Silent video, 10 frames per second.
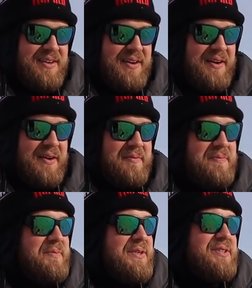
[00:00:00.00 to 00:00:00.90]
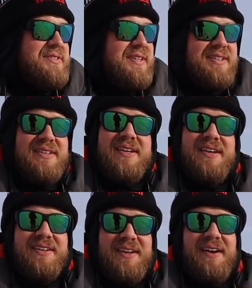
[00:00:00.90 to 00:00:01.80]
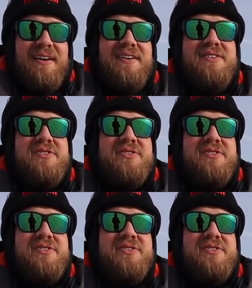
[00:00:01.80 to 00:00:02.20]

But you're sitting there